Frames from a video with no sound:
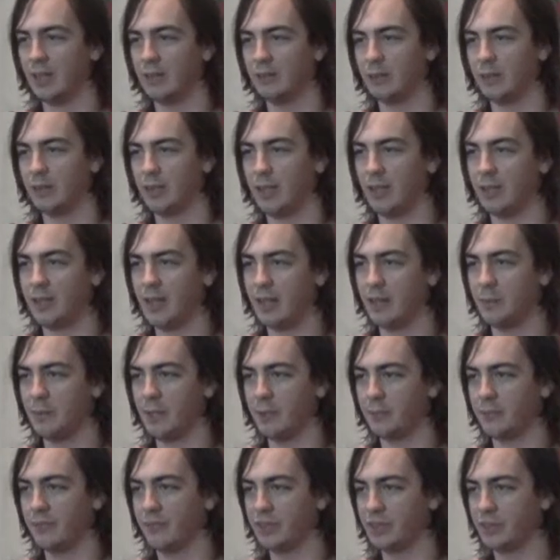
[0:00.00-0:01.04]
That'll make
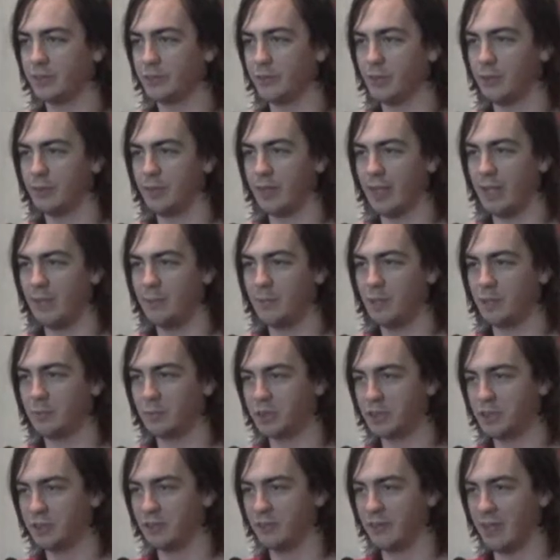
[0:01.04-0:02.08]
Professor Rowan happy, I'm
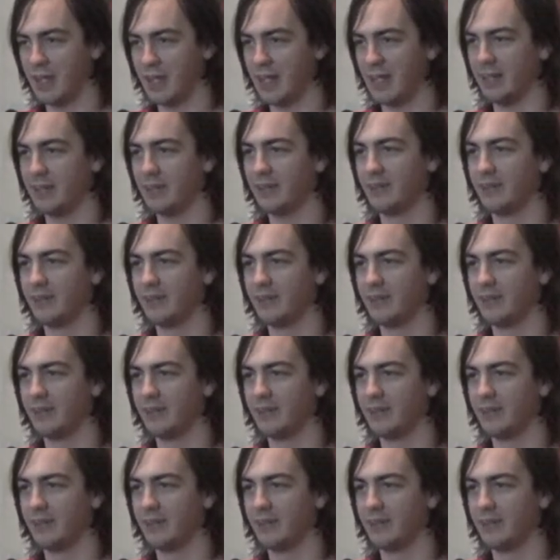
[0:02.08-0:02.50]
sure of that.